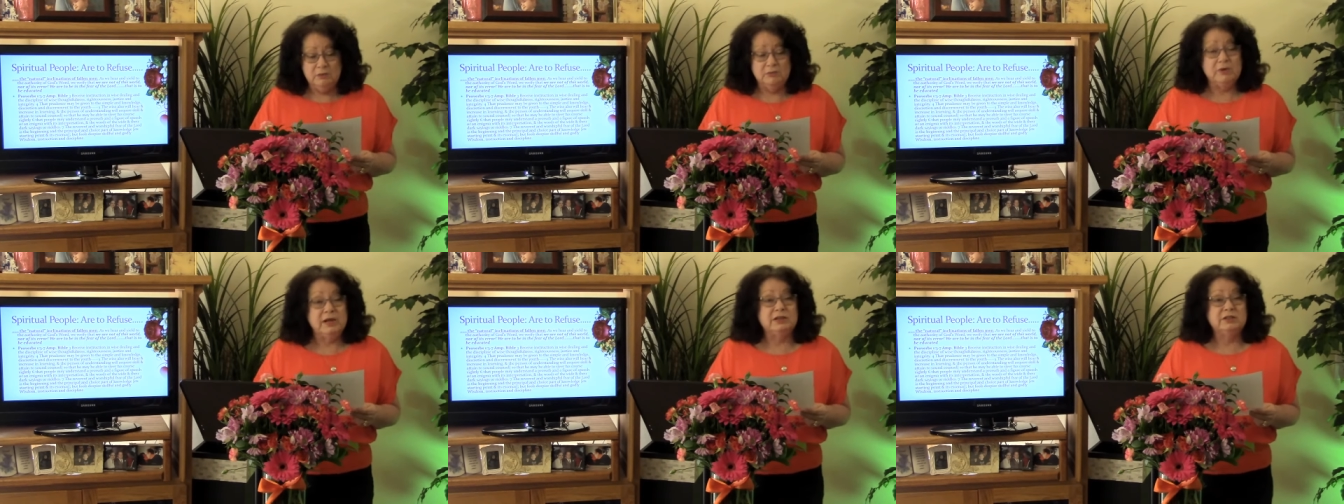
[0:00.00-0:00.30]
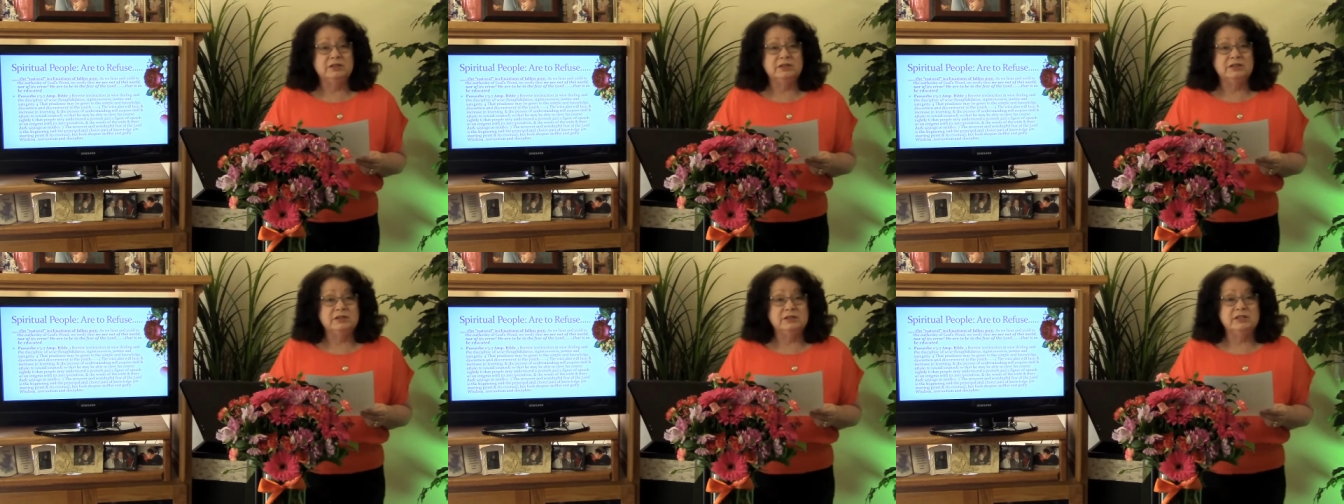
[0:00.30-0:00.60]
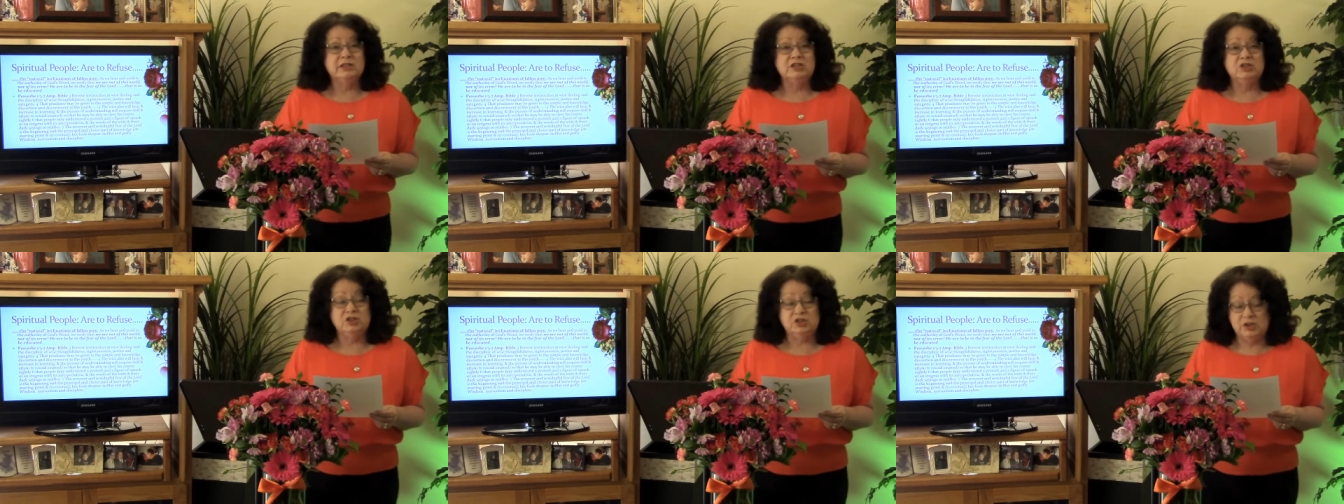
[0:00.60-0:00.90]

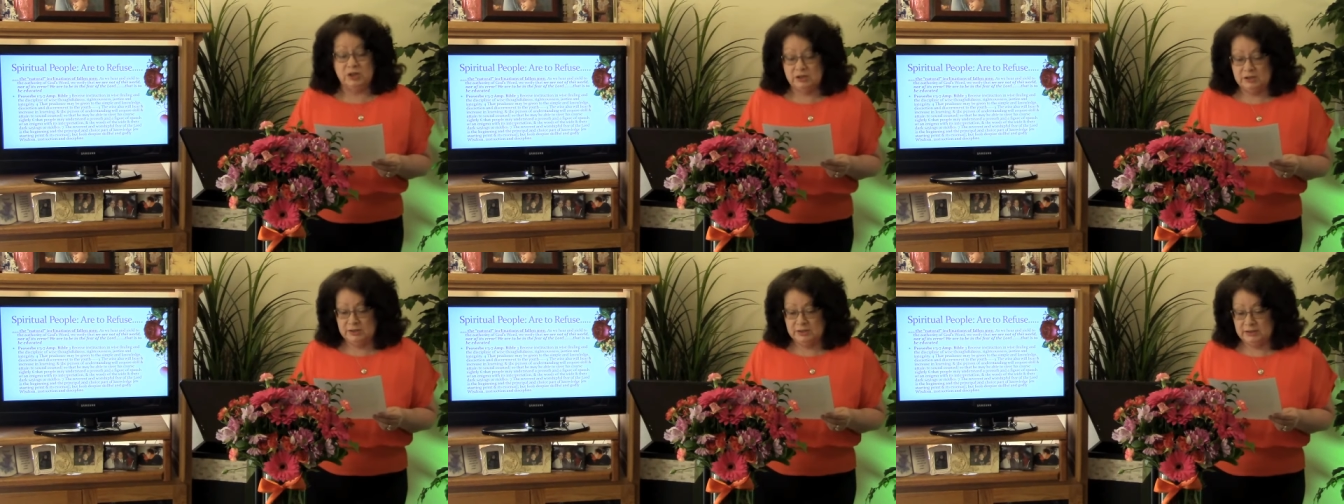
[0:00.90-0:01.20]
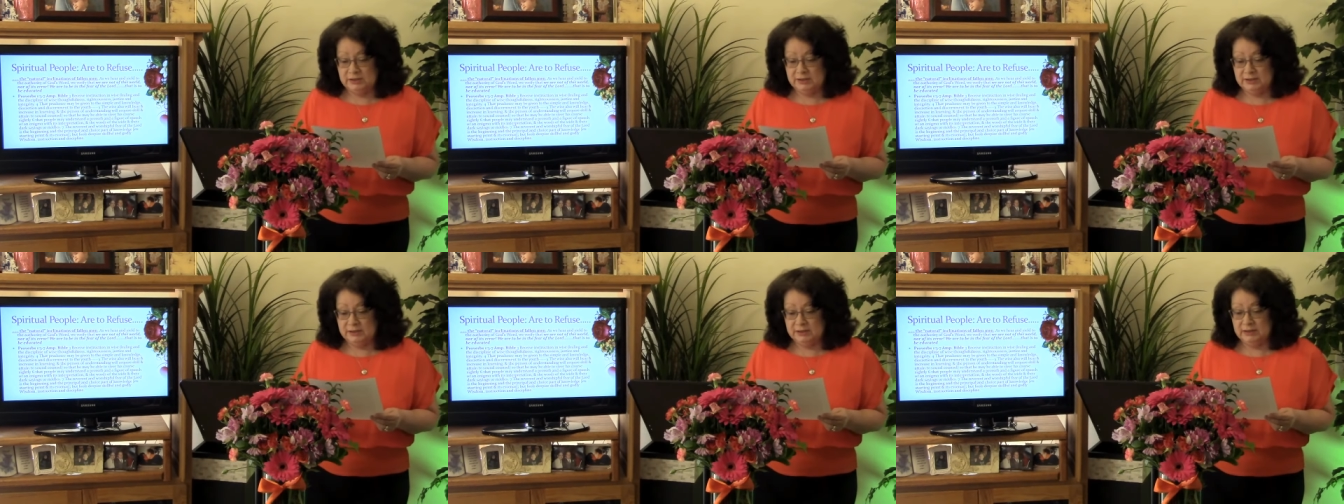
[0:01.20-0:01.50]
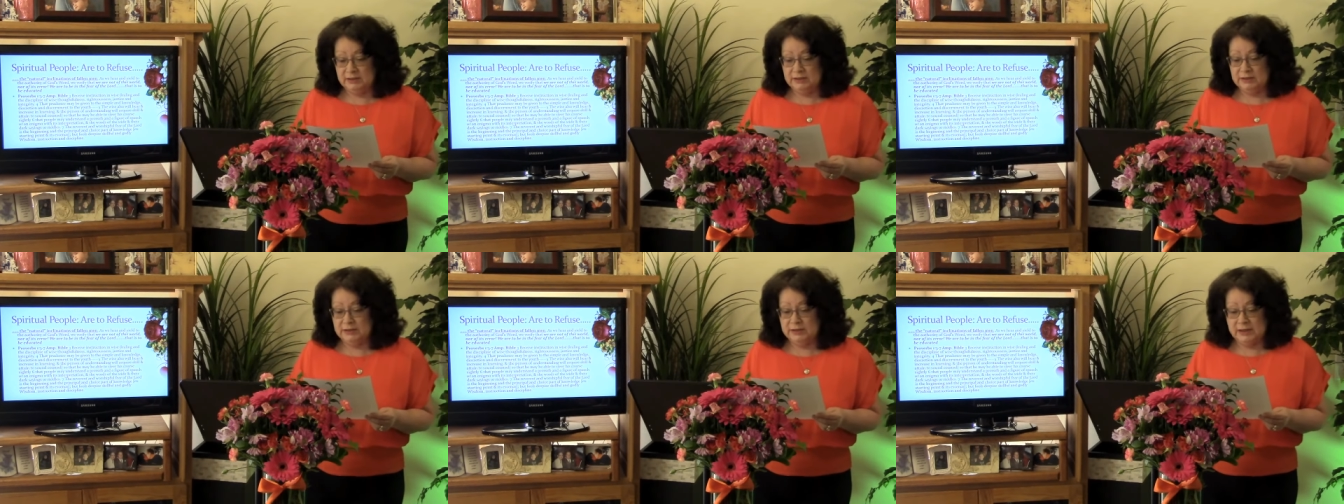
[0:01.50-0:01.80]
righteousness, justice,
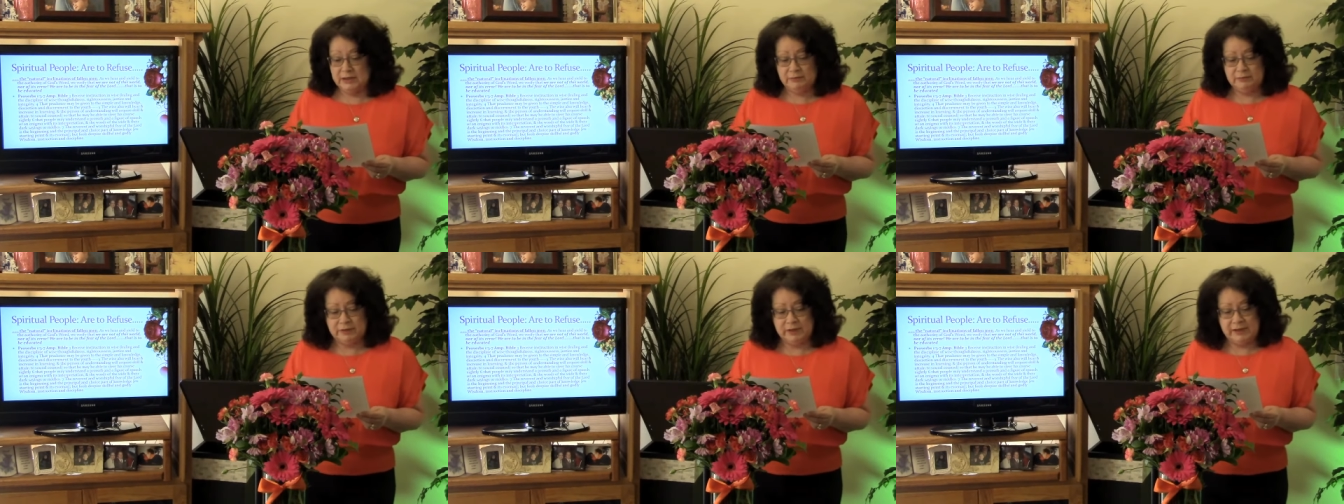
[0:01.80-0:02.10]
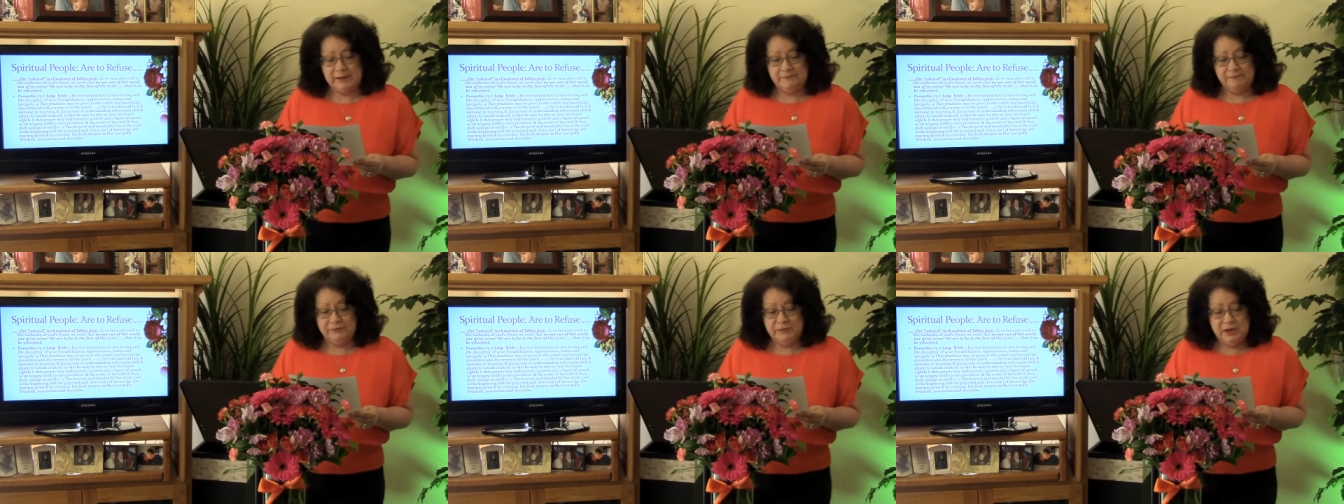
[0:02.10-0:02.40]
and integrity,